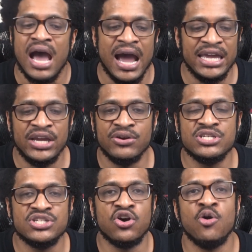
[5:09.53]
I hear
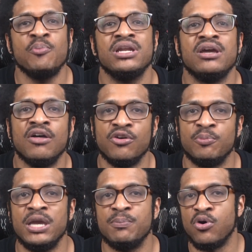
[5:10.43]
so many other
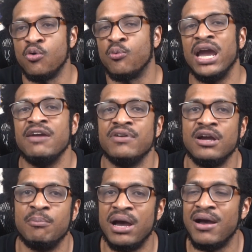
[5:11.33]
people
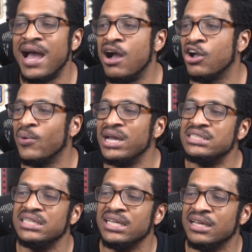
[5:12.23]
raving about how
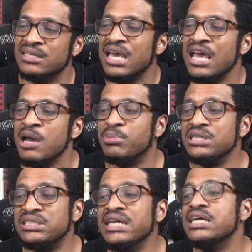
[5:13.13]
great she is,
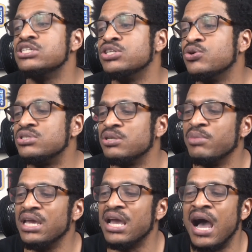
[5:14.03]
but she is new to me.